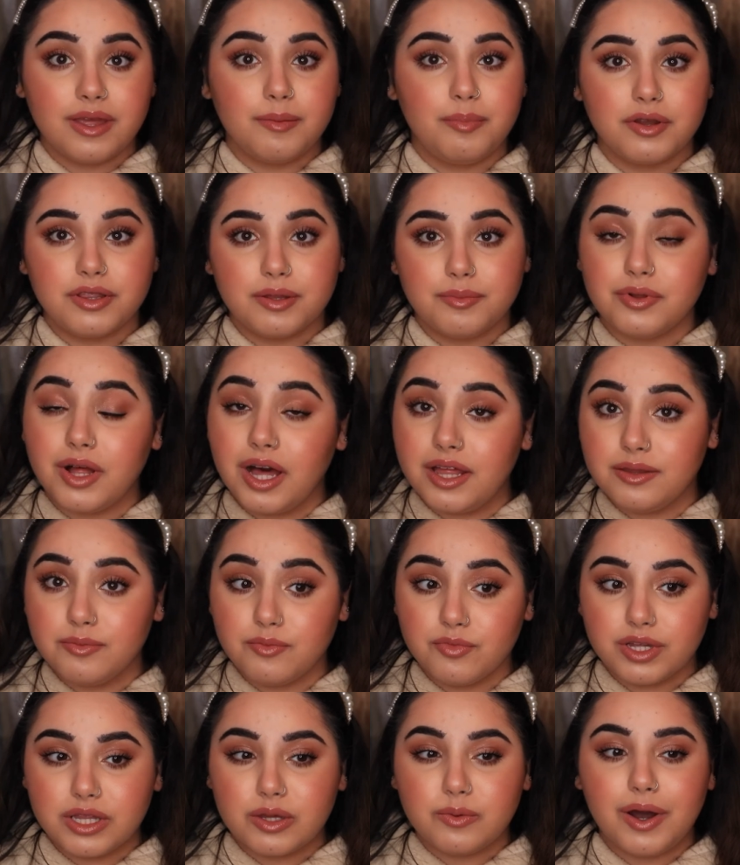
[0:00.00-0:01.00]
They both applied
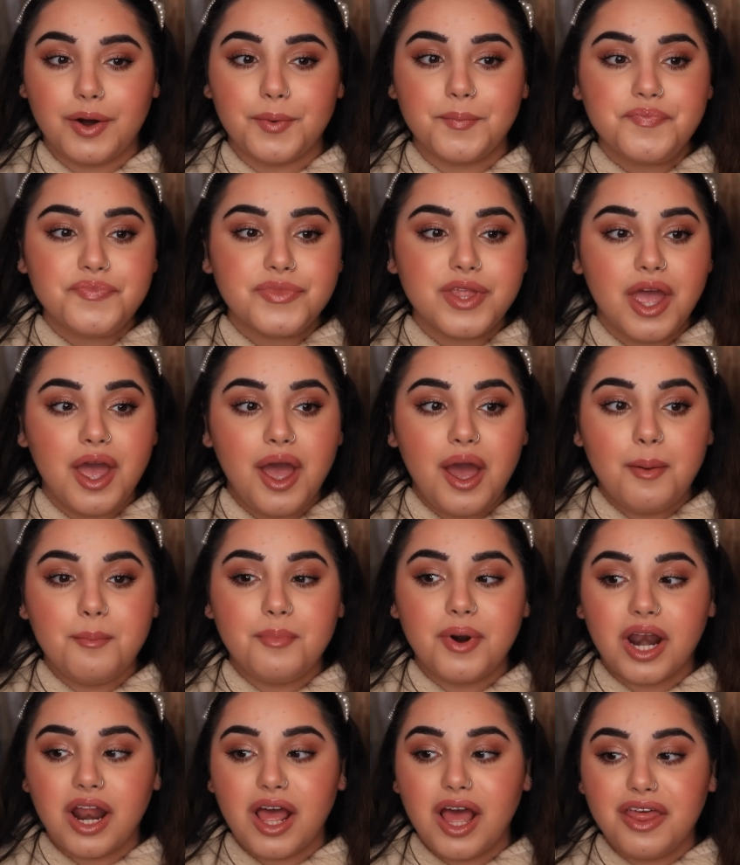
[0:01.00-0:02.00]
them really well.
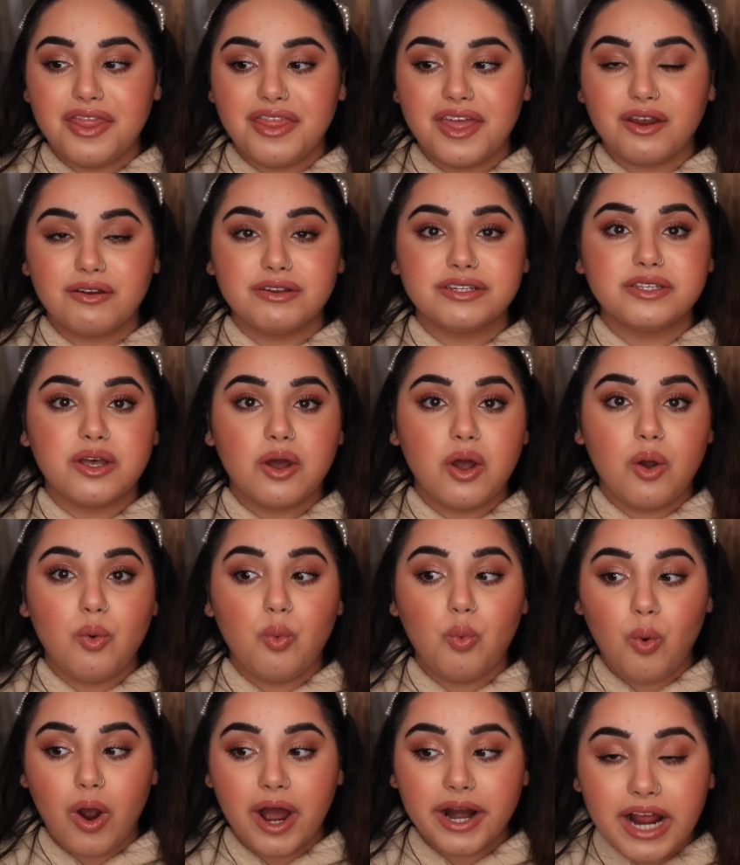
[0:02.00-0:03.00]
But there is
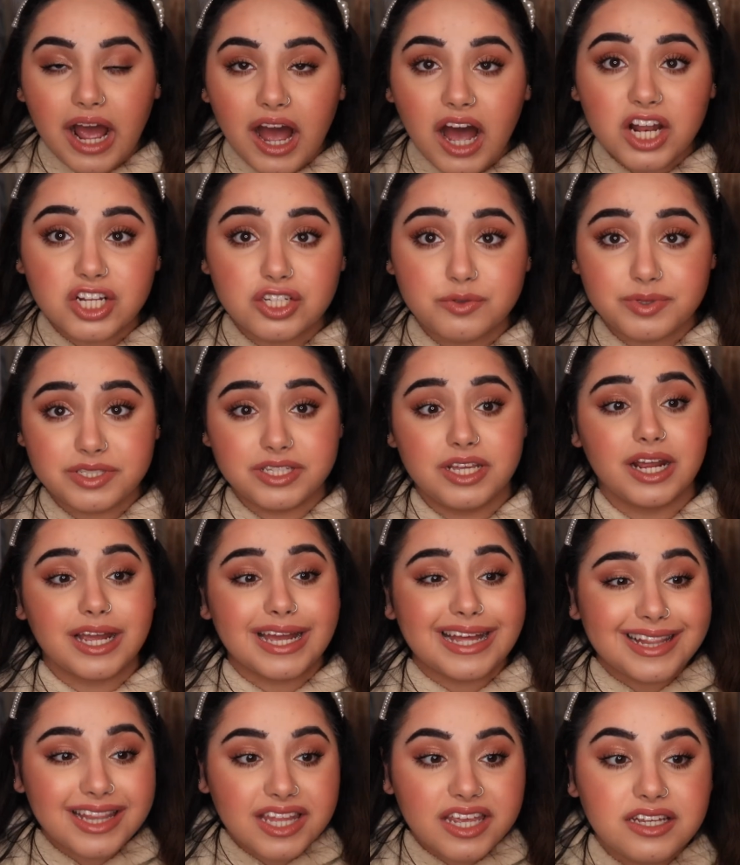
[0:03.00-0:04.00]
100% a
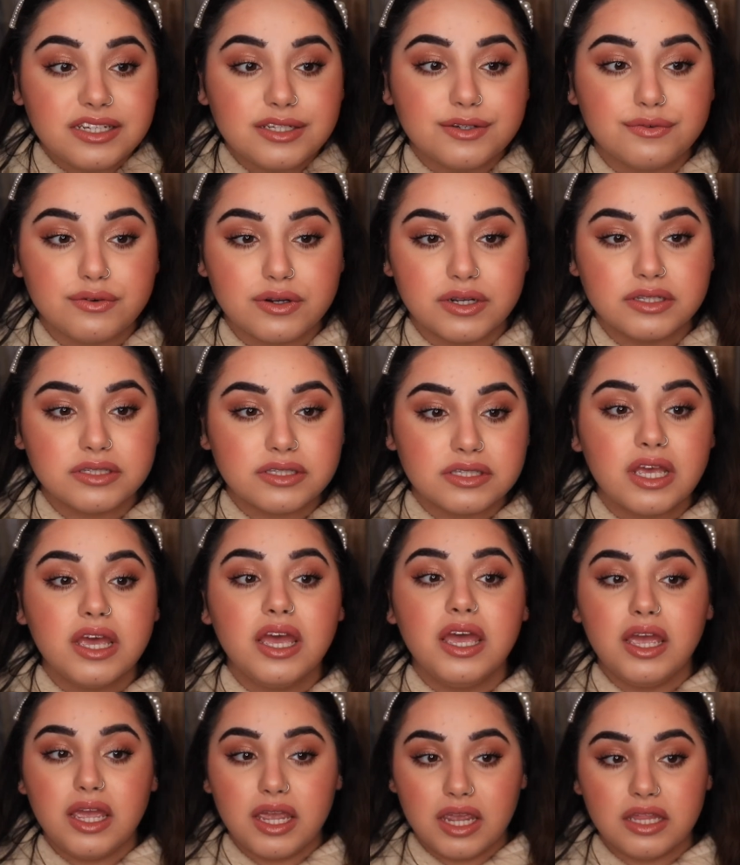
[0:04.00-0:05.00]
clear difference
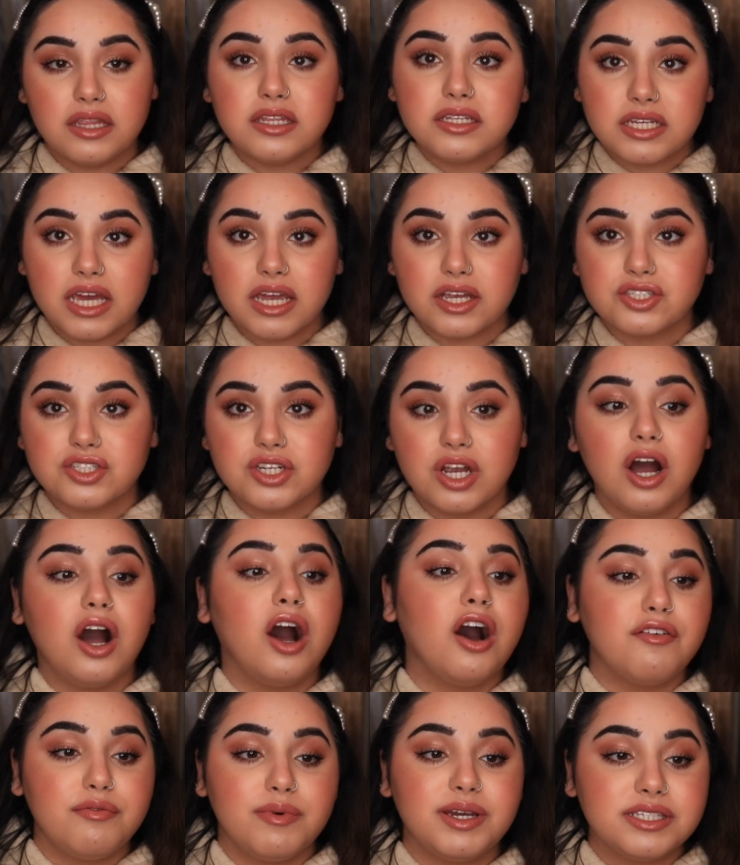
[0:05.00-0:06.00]
in the texture
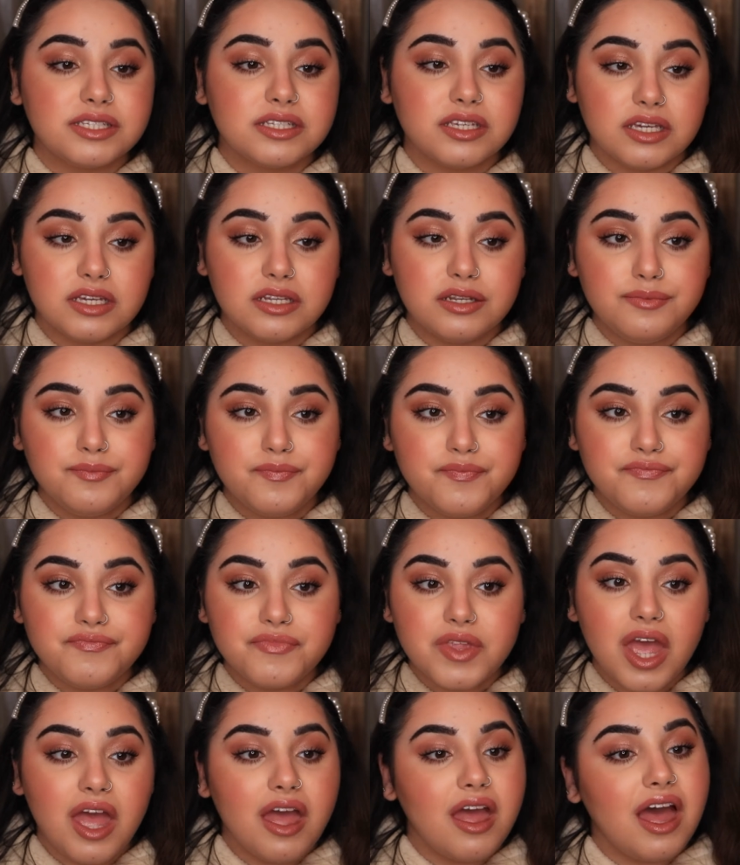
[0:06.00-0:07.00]
of my skin,
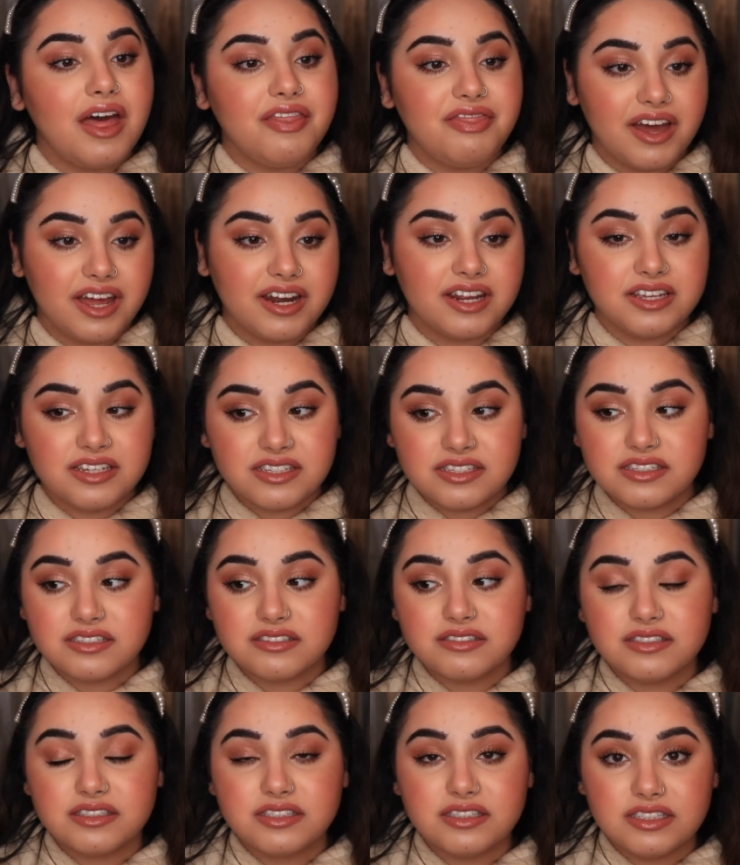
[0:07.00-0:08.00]
and that is
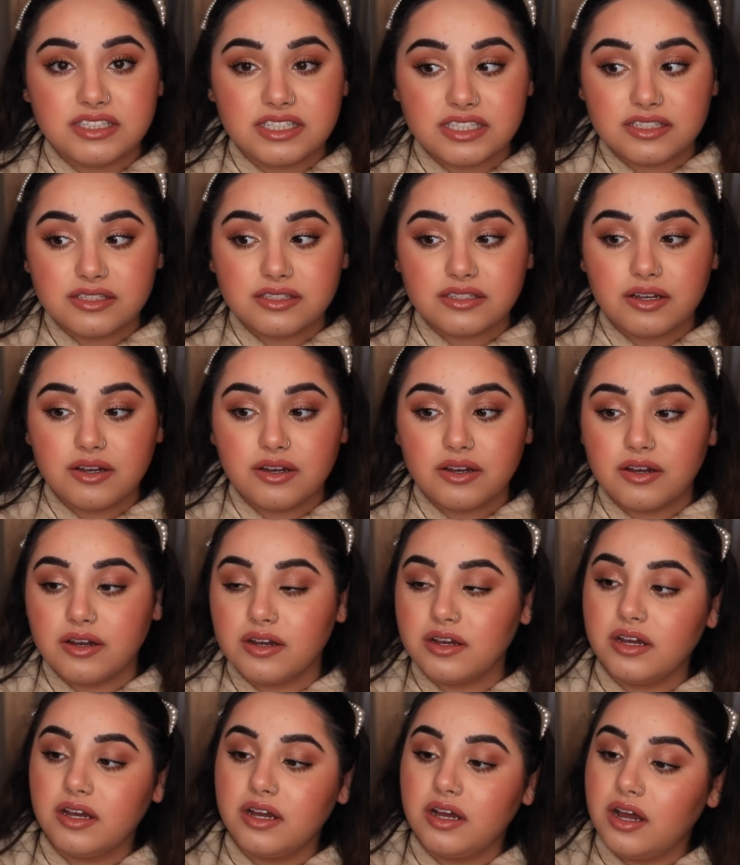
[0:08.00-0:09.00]
this
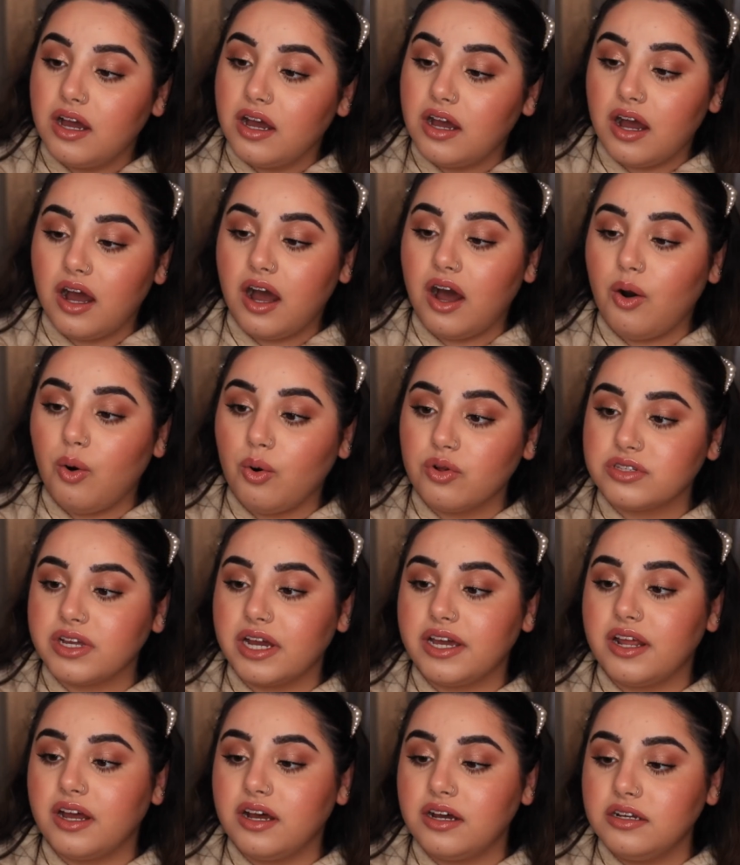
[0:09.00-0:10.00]

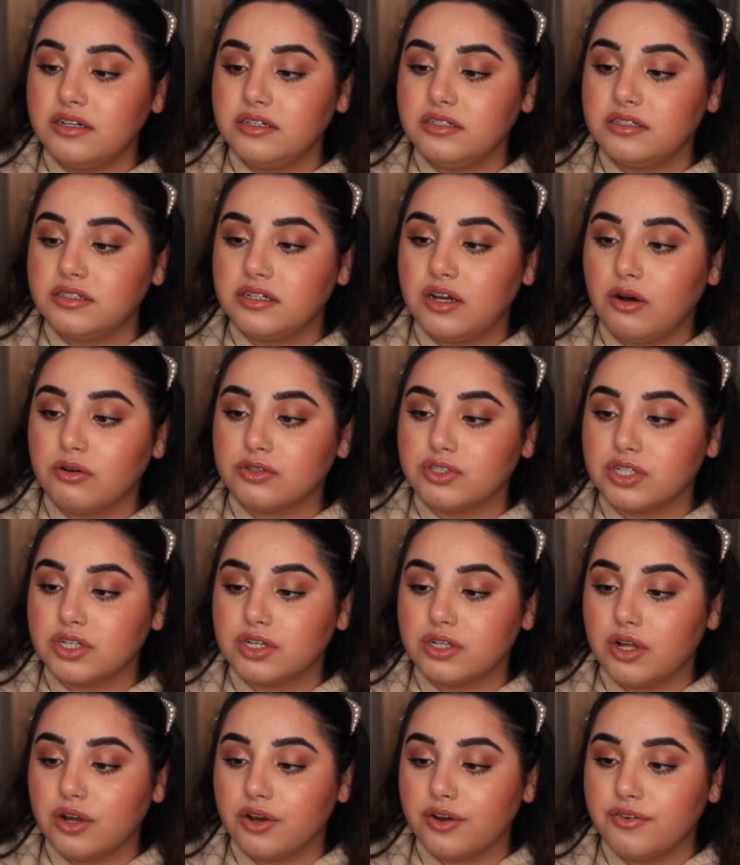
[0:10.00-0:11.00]
All-Nighter Ultra
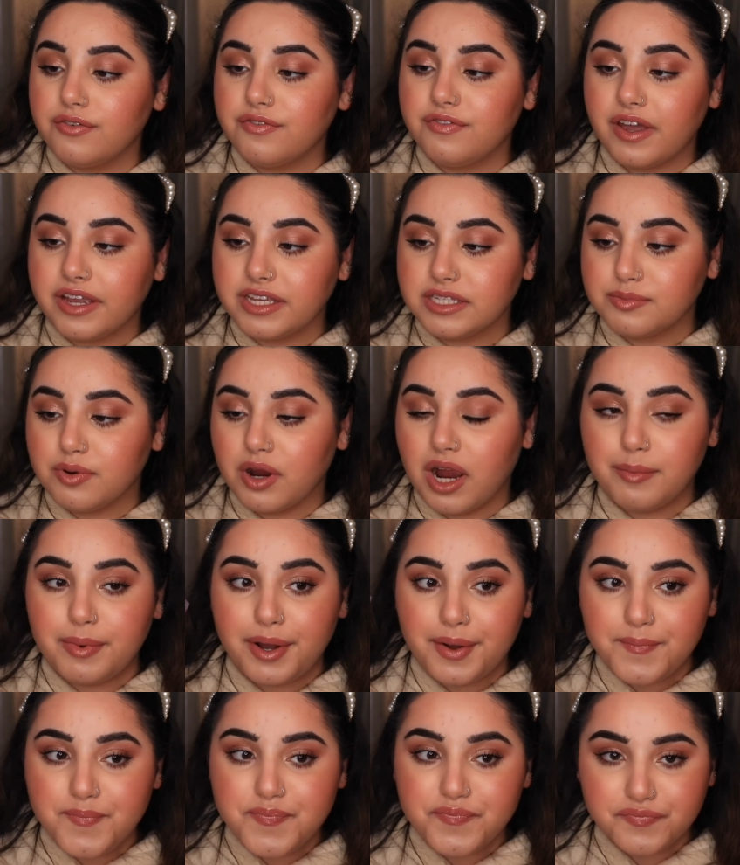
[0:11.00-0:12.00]
Glow Face
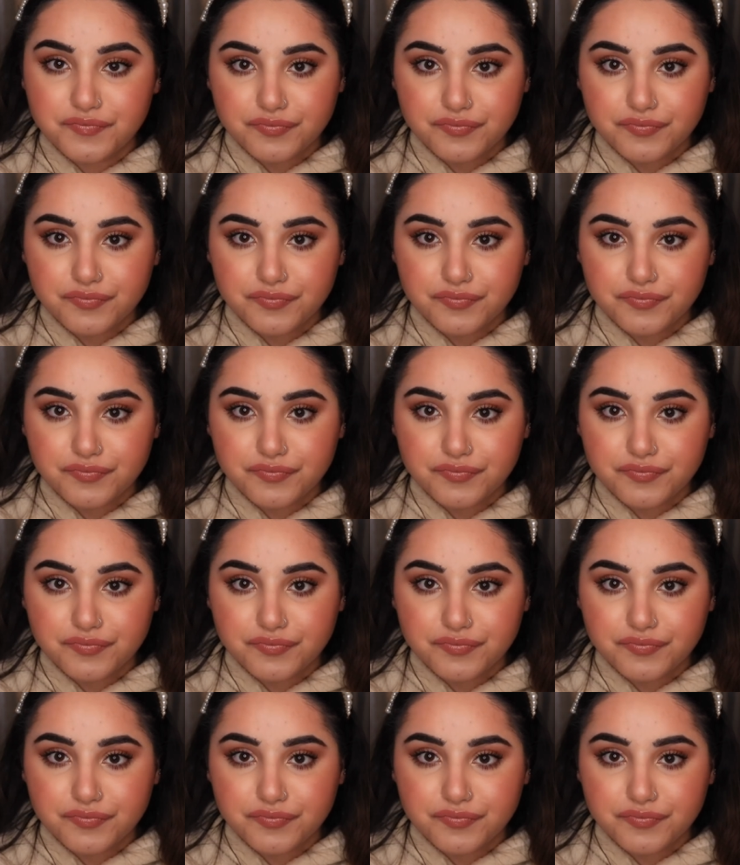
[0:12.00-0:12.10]
Primer.